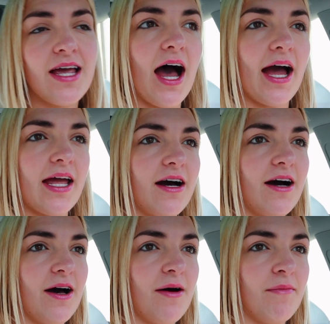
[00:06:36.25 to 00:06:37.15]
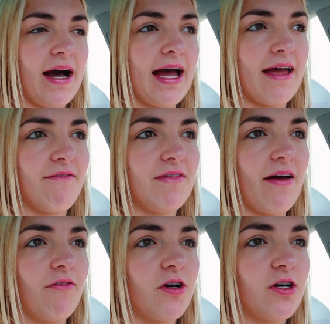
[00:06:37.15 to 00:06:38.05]
I um I've
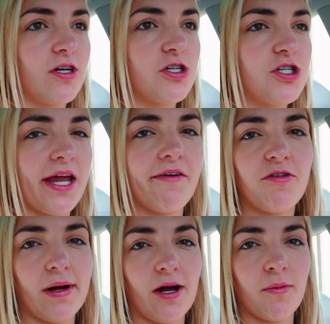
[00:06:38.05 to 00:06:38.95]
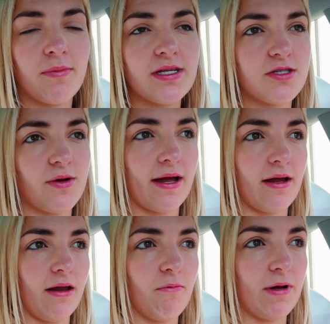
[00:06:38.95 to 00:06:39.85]
never shaved my armpits, so
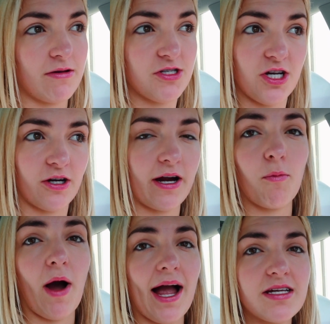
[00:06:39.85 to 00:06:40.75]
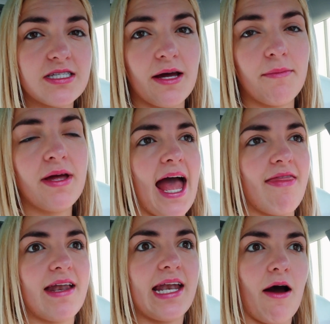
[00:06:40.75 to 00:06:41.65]
I when I was younger I waxed them, and
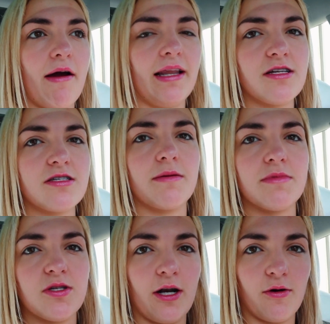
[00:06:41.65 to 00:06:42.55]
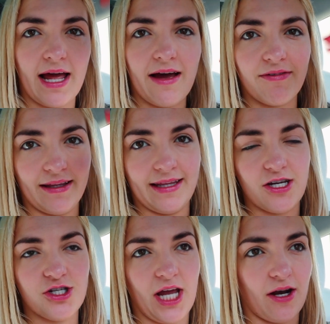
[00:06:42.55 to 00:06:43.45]
then now I laser them so I don't have like that
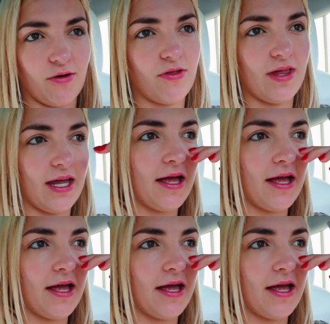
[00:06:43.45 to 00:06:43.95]
shadow thing.